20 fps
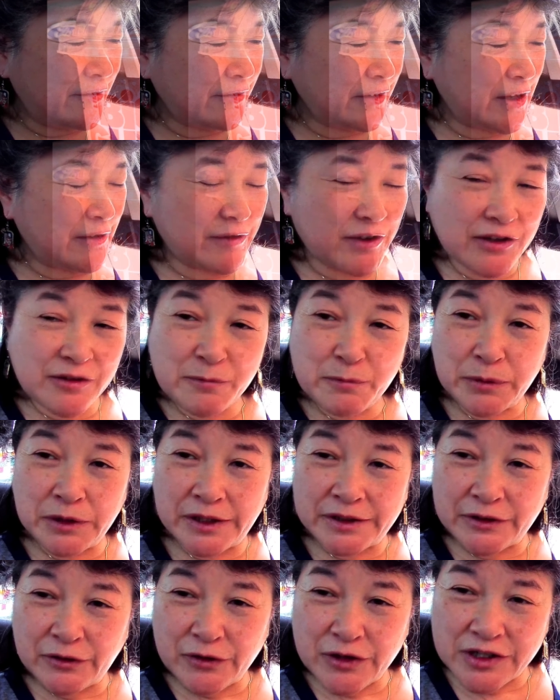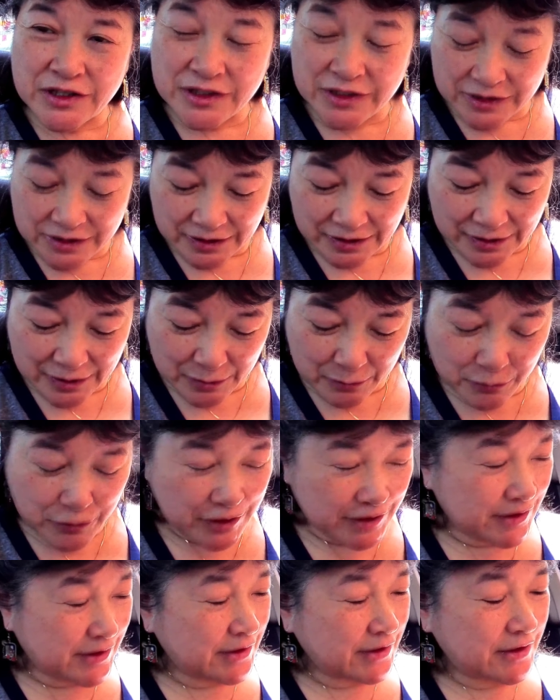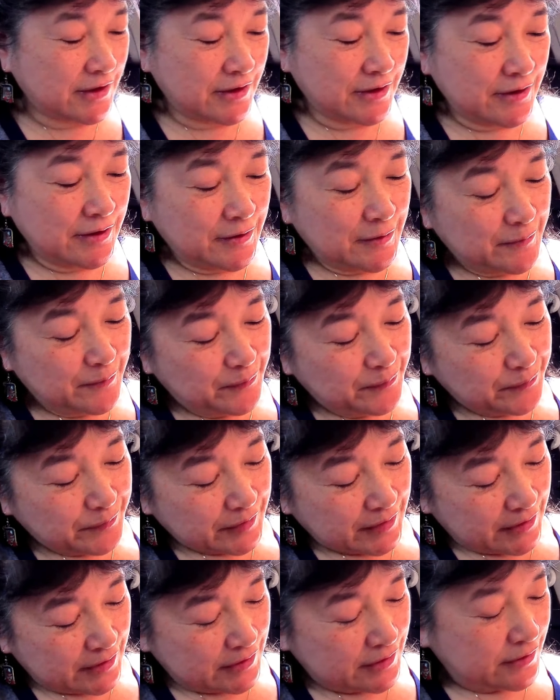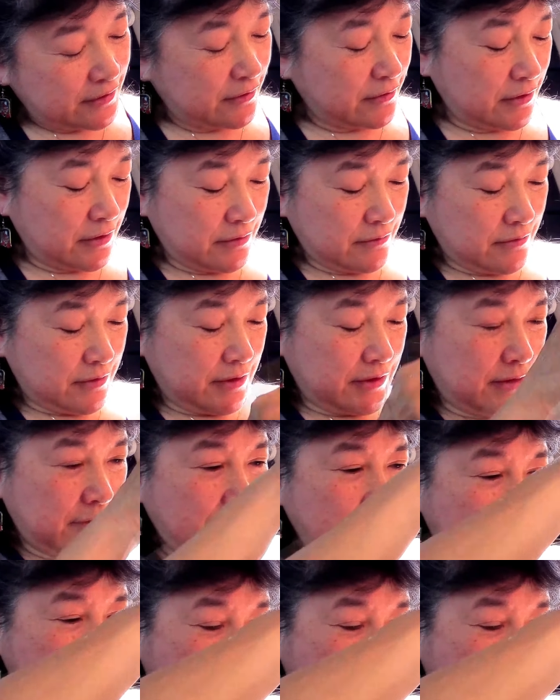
flavor, blood orange uh, brisk. So it's already